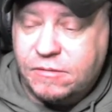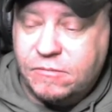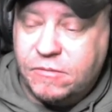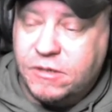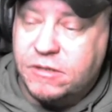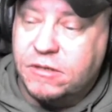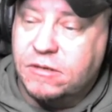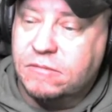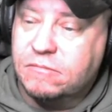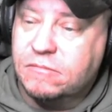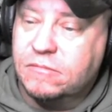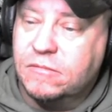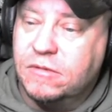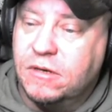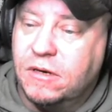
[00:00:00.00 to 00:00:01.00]
What is it?
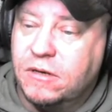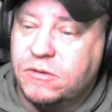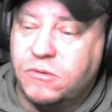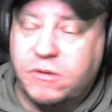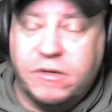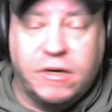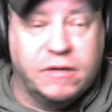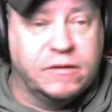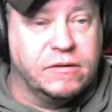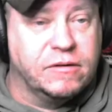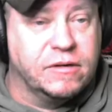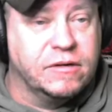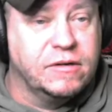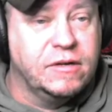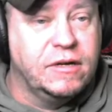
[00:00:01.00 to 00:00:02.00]
It's only
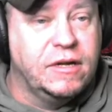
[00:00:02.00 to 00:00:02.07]
9:30.